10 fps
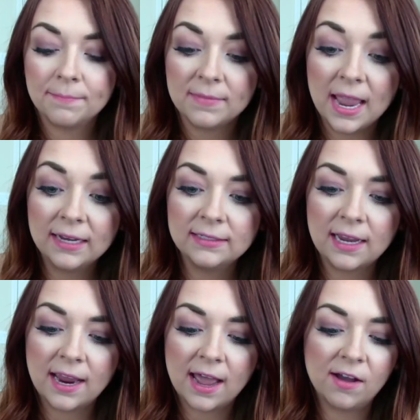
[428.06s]
Next
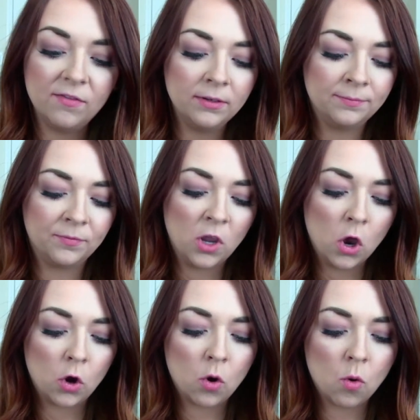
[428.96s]
I have
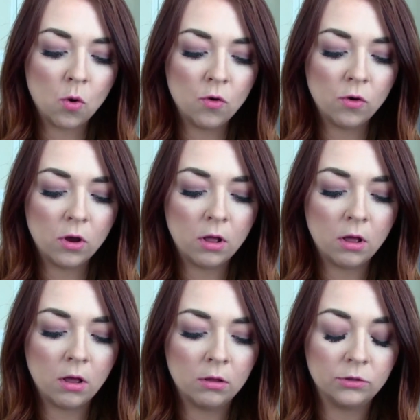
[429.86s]

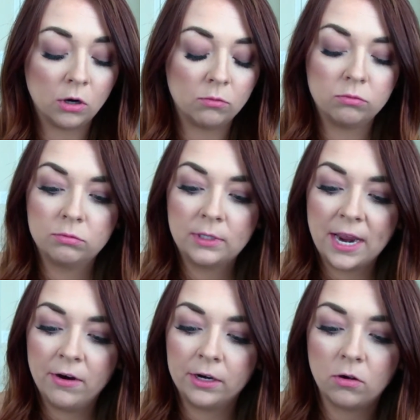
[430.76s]
Coral, no,
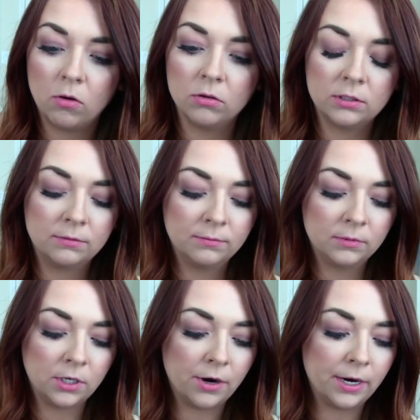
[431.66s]
Carrot Gold
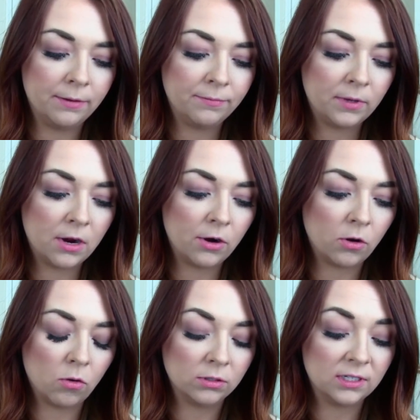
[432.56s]
sorry,
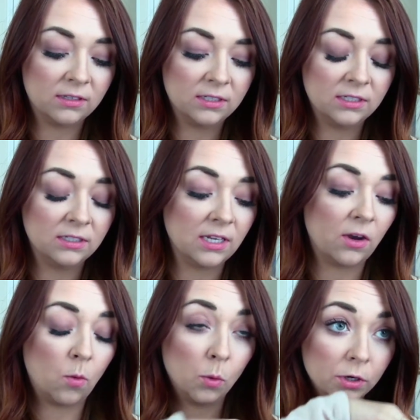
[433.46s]
Carrot Gold, and this is
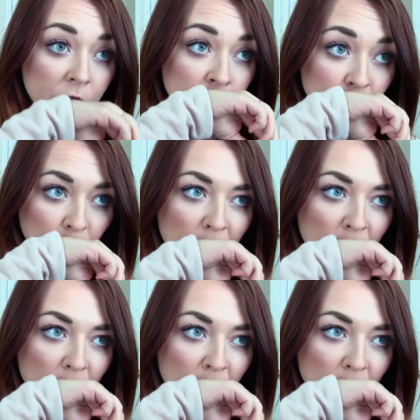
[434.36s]
like orange.